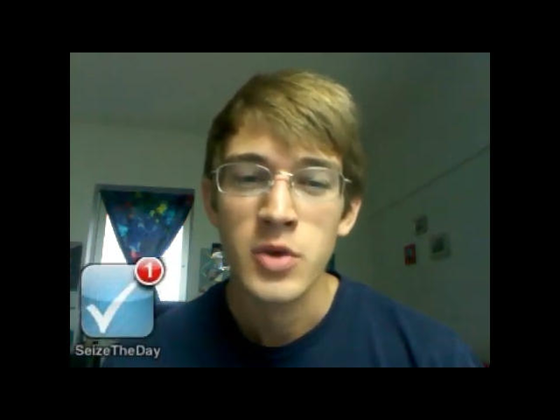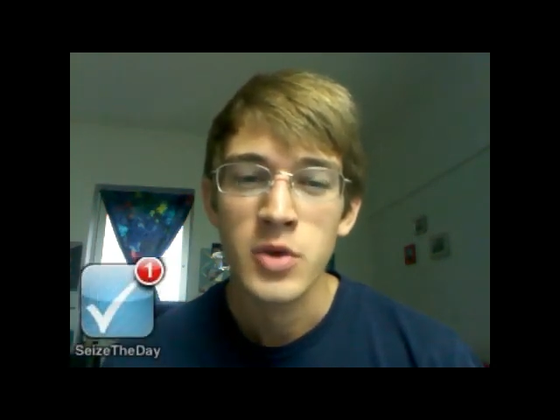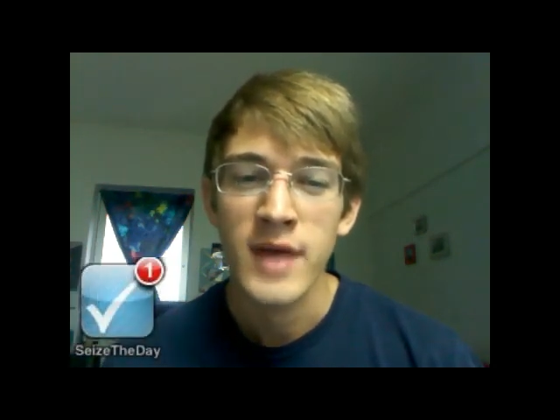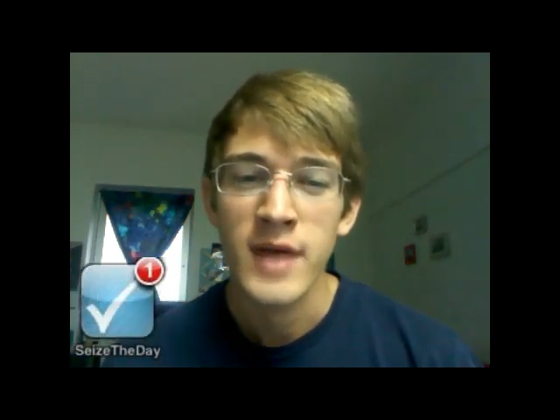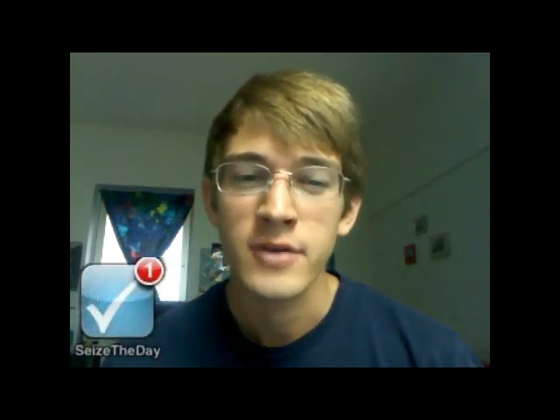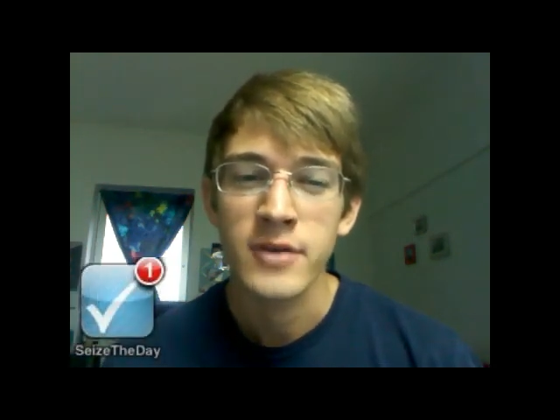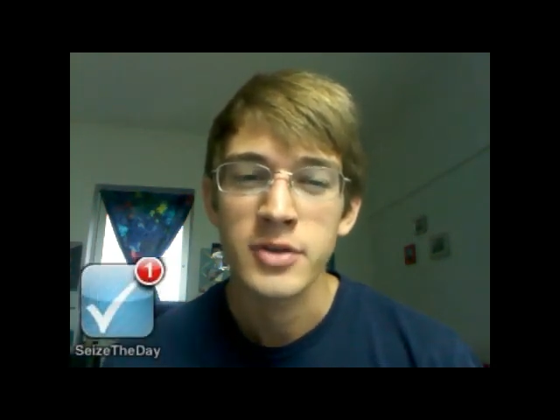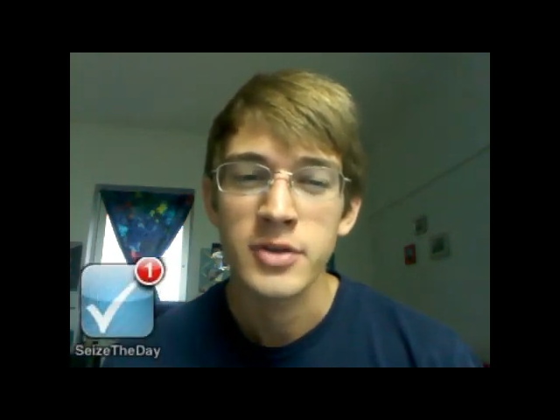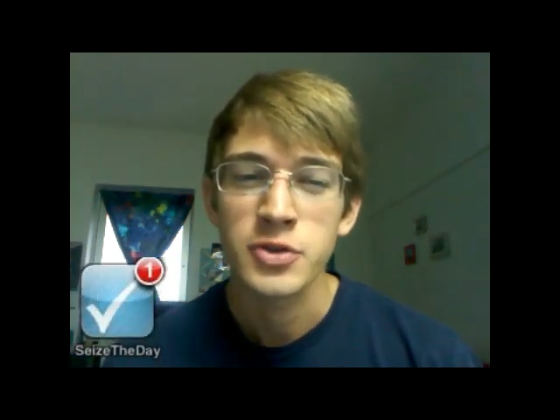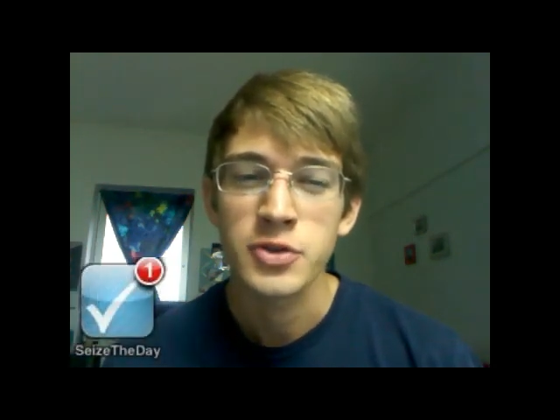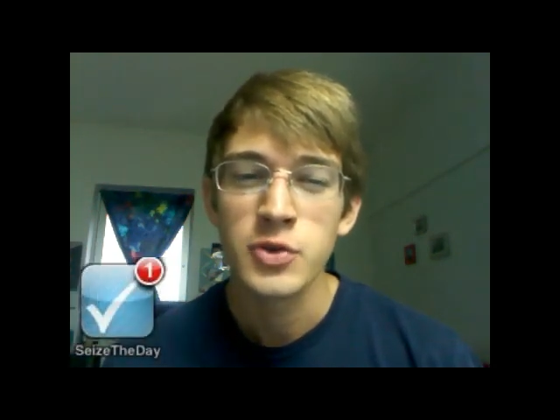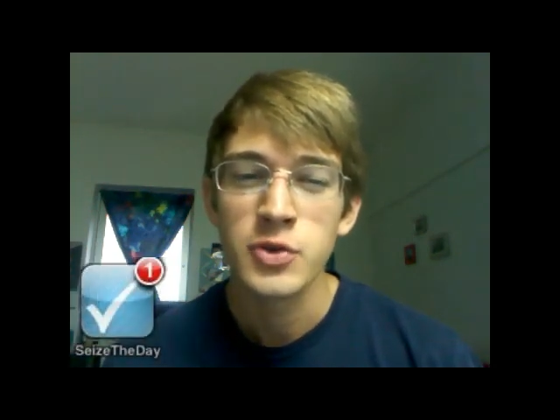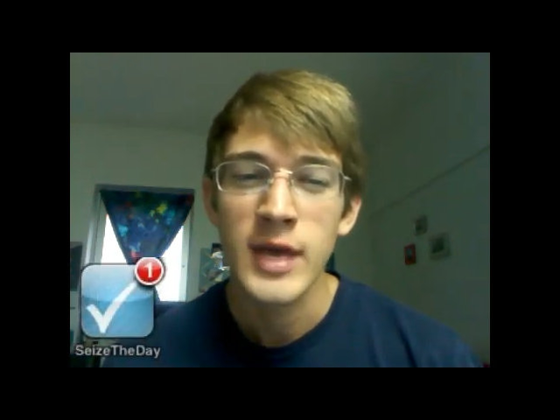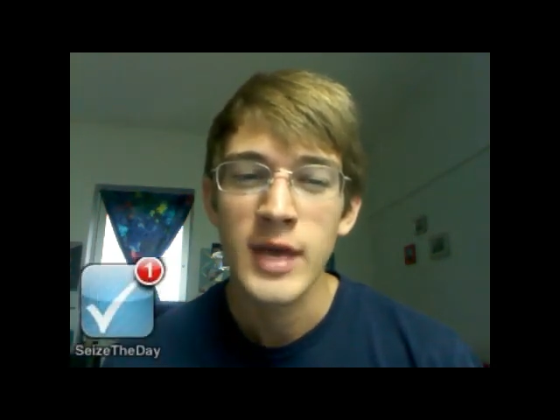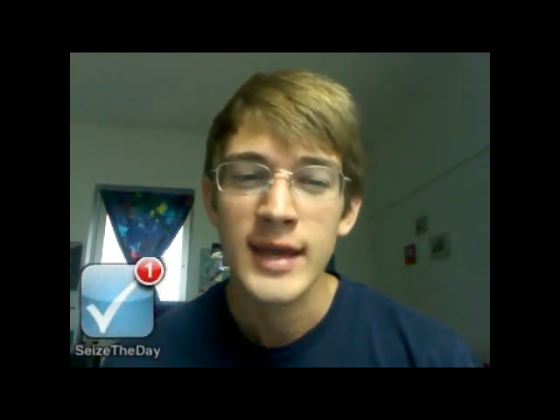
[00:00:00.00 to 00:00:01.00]
a due
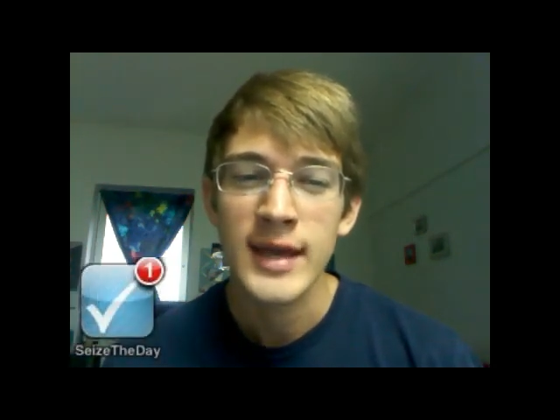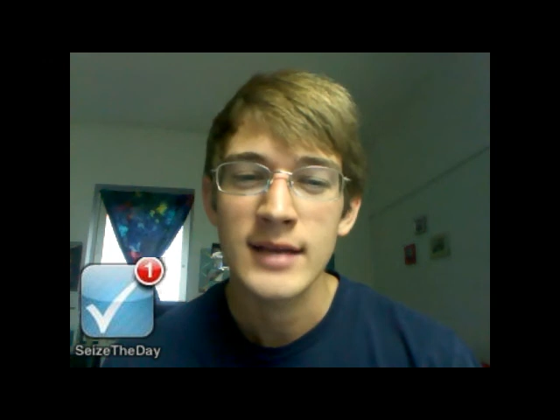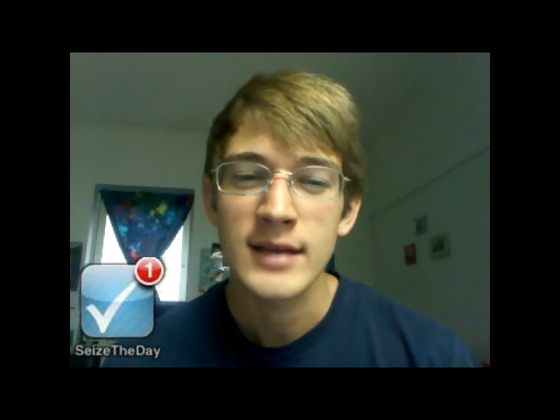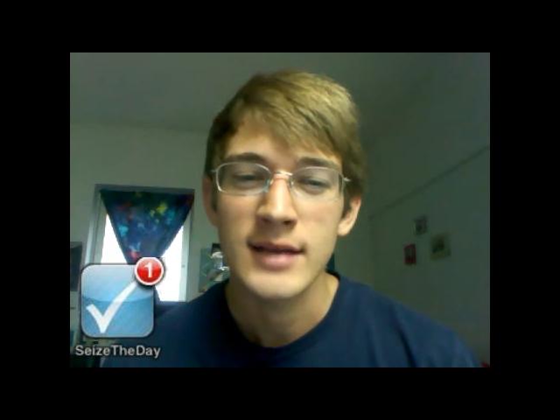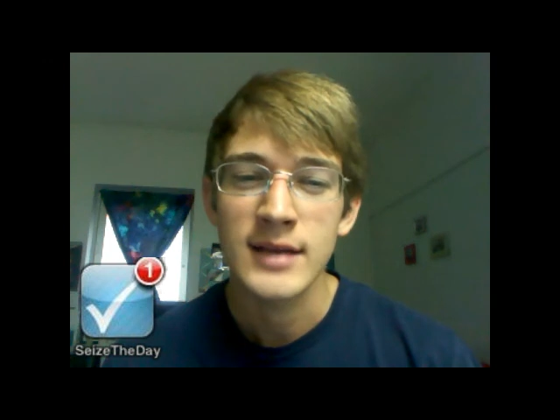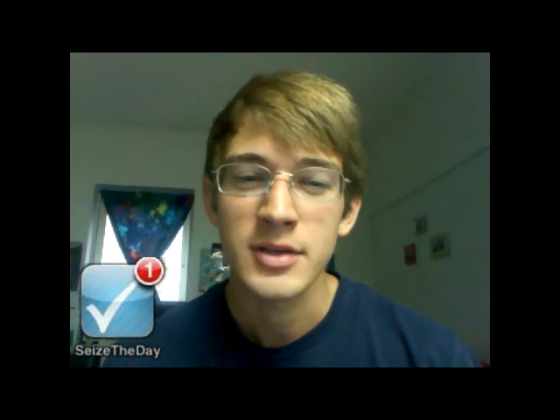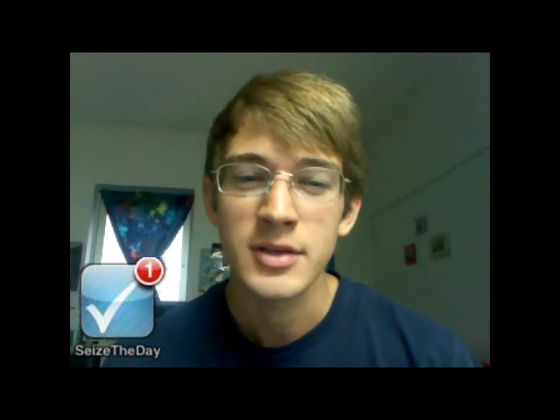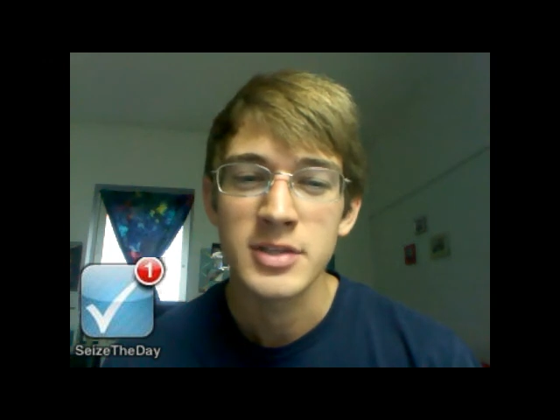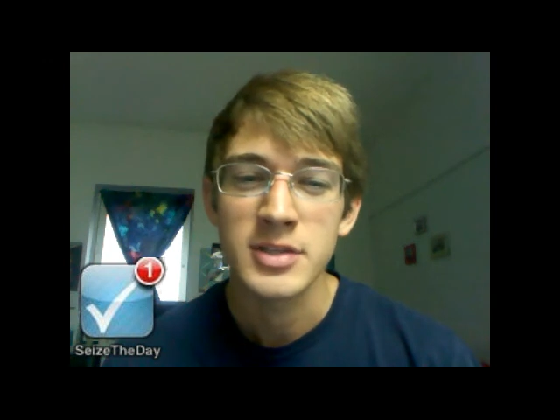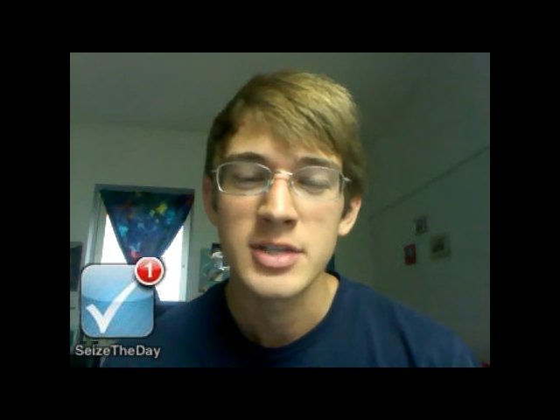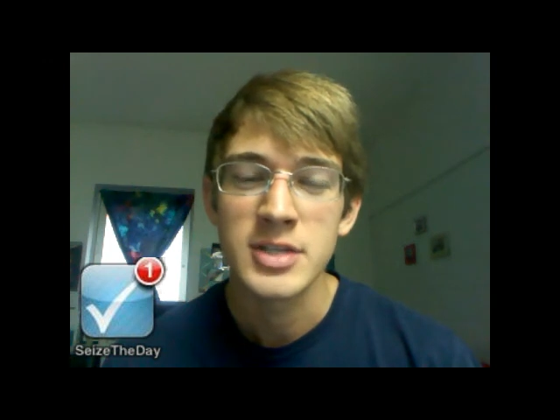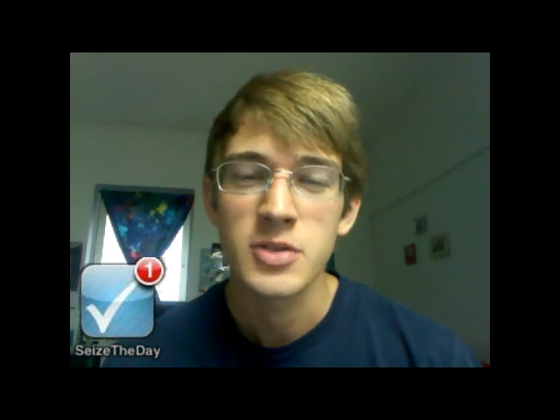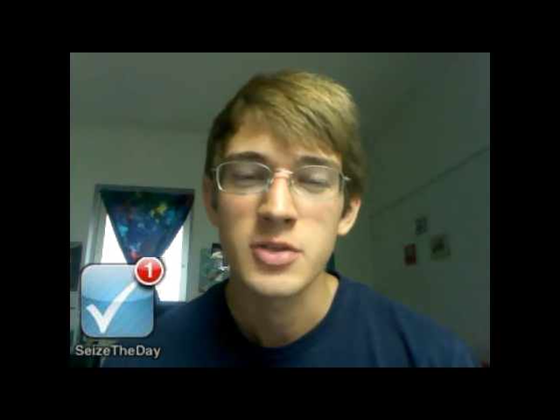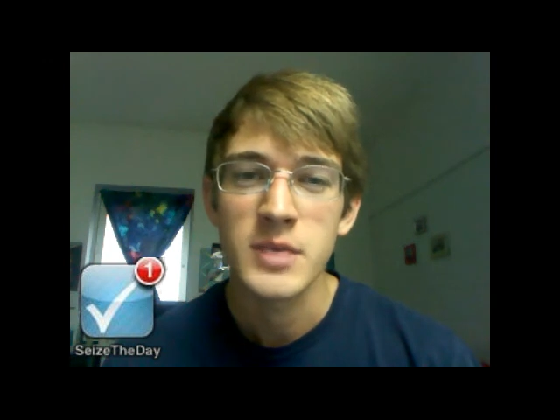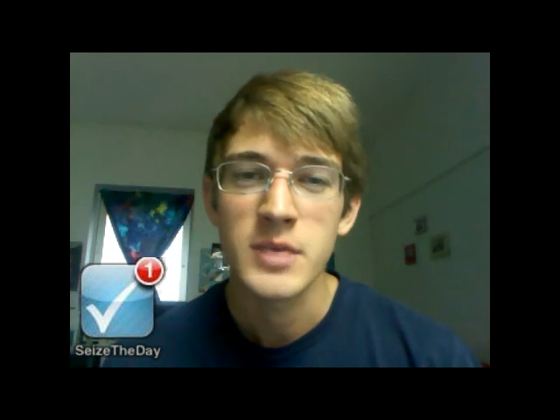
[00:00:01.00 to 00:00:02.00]
date that your teacher
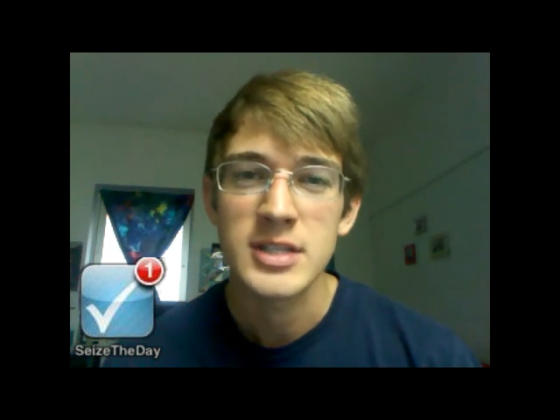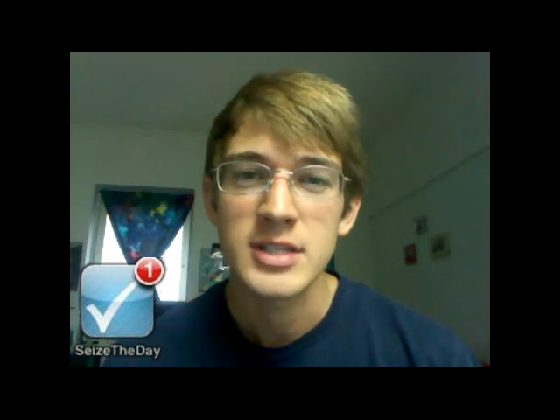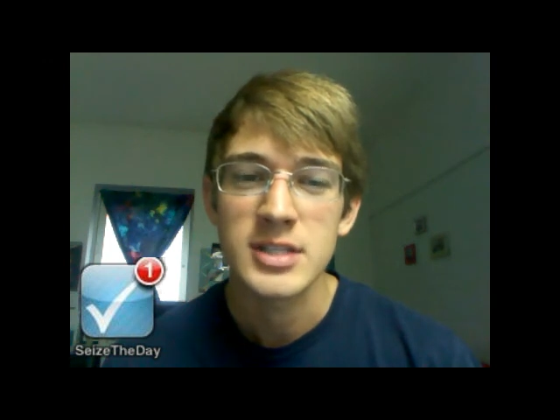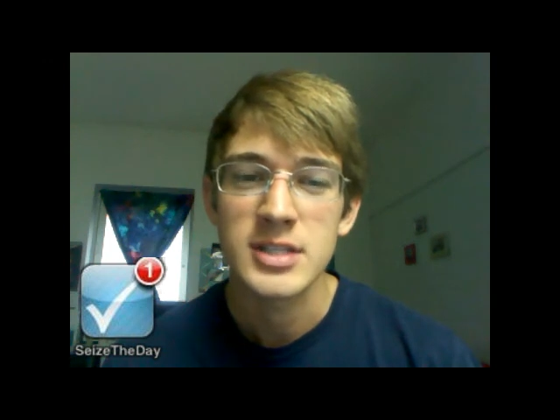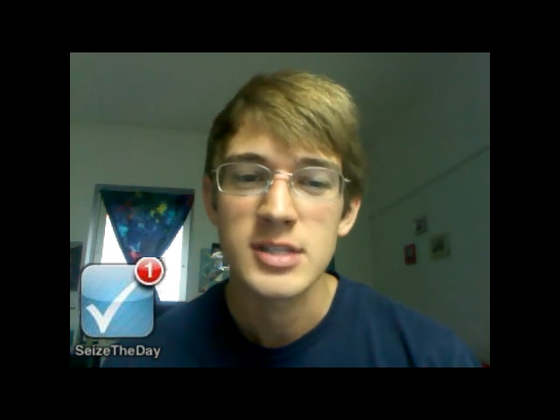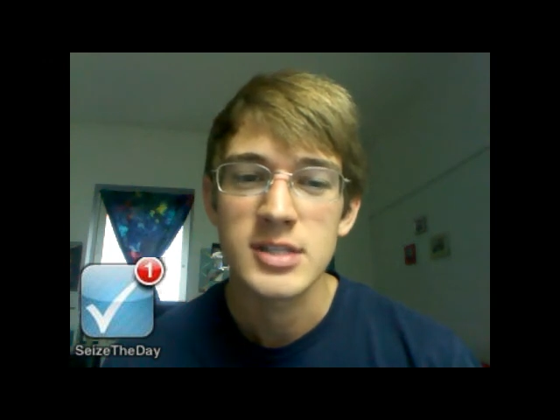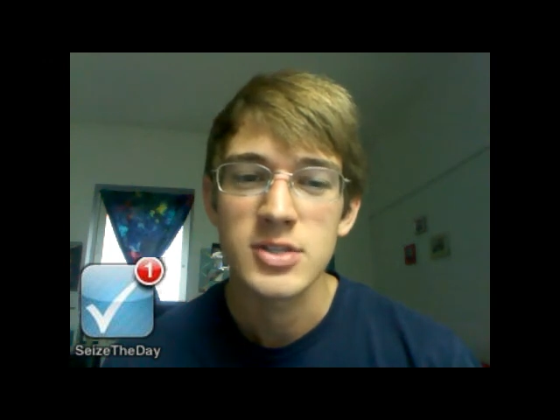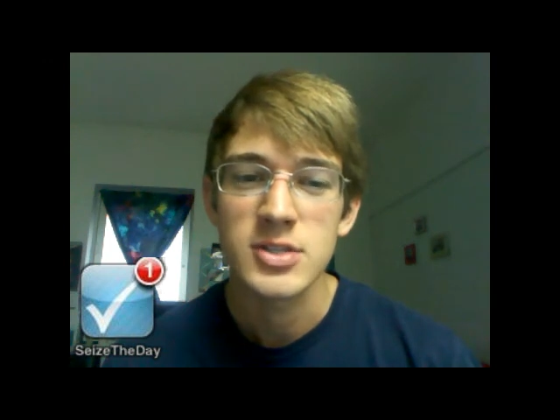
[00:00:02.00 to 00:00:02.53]
mentions,